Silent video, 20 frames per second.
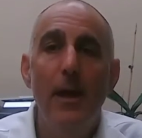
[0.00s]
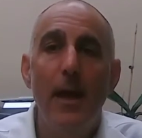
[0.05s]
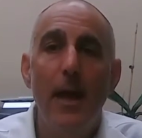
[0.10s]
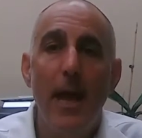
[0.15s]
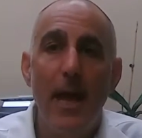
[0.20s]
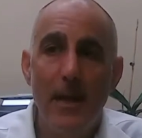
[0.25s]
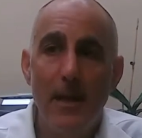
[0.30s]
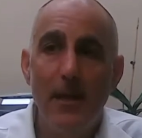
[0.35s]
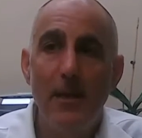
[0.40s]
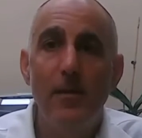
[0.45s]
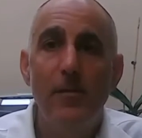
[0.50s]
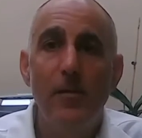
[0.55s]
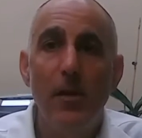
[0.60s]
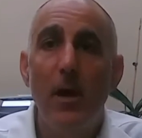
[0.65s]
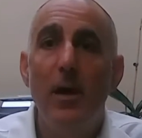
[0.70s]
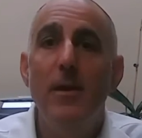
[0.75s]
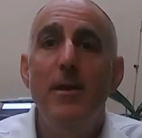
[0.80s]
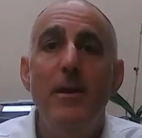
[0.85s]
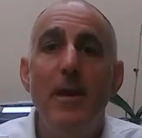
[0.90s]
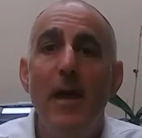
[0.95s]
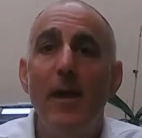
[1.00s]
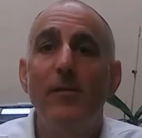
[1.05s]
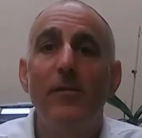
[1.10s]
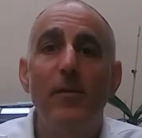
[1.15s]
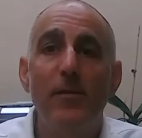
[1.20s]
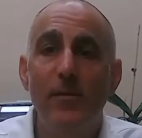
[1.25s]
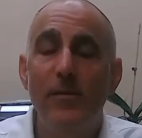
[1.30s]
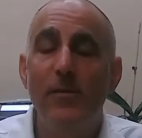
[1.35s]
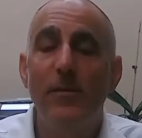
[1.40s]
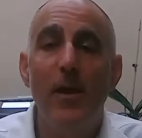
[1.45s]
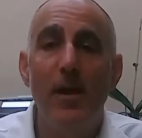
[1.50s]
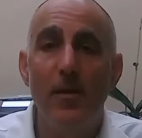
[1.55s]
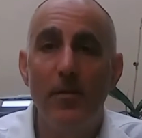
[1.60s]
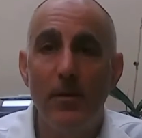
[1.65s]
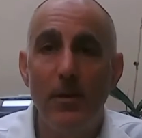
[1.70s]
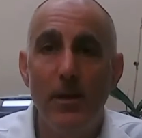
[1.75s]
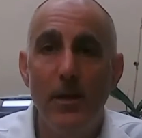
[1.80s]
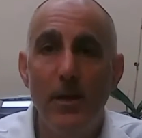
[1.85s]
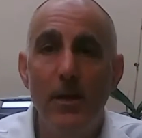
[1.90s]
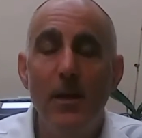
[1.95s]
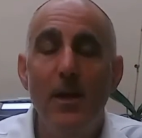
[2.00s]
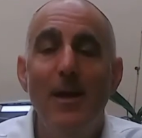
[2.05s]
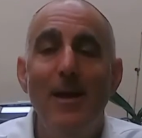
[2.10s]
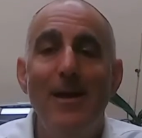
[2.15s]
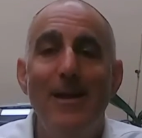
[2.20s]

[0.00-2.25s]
and it is unnecessary